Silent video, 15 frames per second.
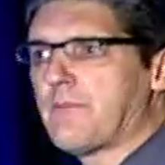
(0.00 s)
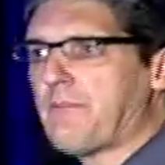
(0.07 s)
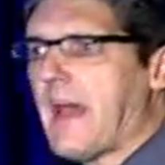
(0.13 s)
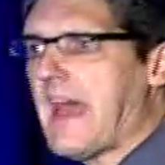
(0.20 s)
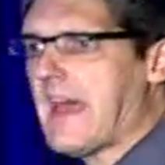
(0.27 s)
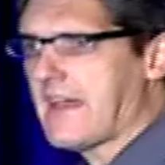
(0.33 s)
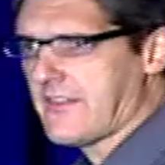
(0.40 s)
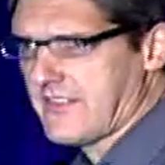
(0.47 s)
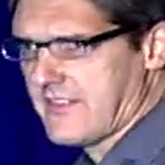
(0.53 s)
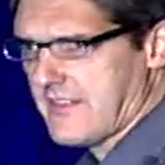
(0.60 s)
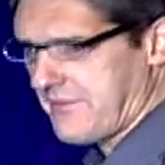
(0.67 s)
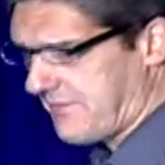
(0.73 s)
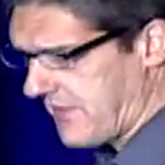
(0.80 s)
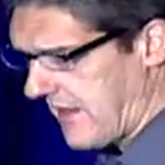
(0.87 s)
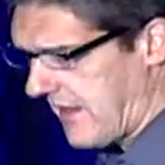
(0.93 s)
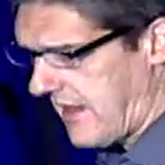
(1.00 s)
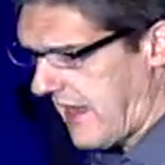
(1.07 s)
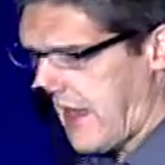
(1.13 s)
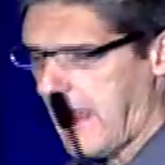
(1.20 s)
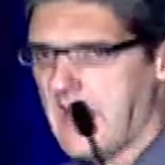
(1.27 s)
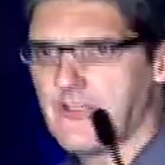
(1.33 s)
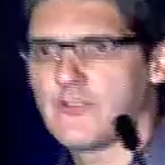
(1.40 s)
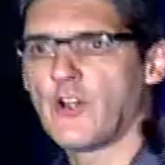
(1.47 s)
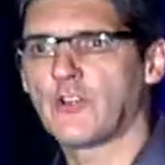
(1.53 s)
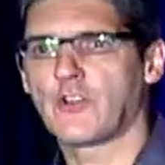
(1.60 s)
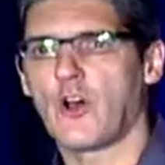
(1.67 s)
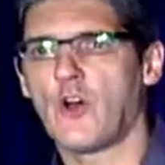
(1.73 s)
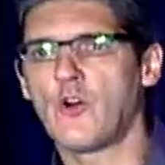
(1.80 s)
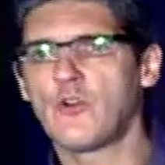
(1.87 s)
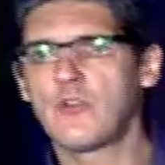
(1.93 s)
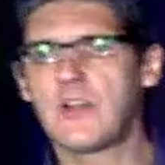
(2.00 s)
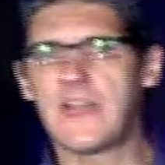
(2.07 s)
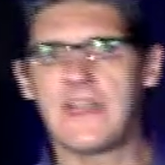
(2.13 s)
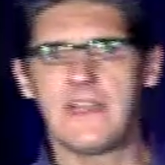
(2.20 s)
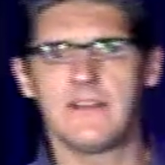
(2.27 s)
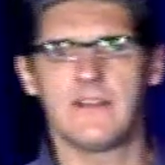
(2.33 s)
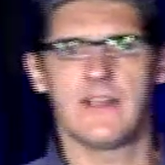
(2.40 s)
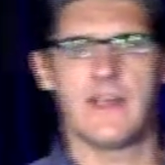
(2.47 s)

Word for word: the past is not only